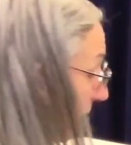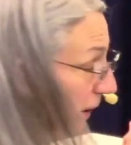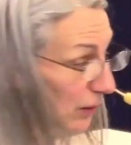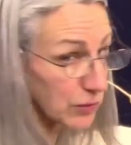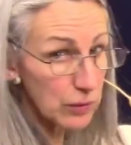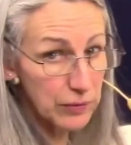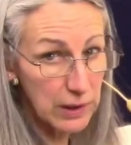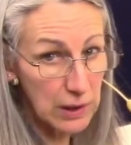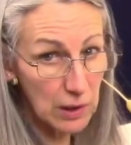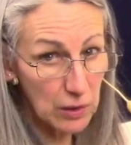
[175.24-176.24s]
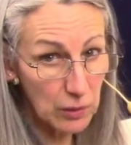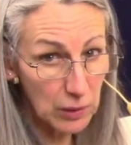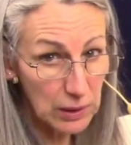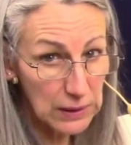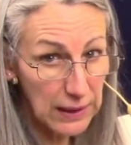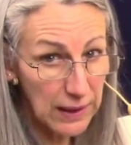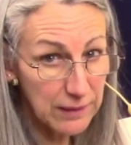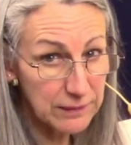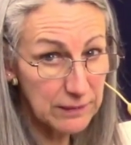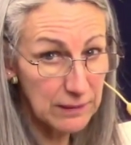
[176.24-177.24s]
And also, if you're going to go to a
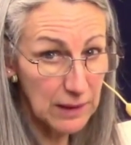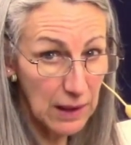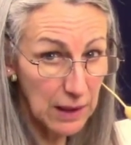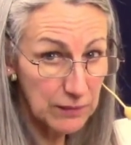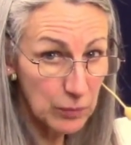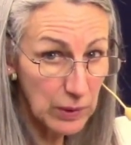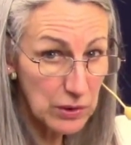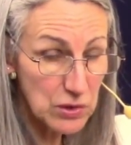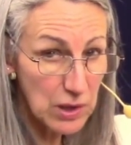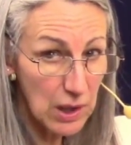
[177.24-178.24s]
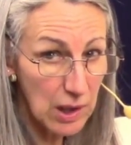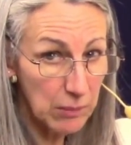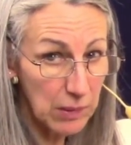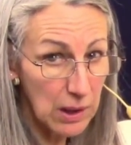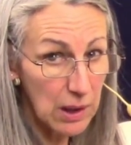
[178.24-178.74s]
class and it's wintertime,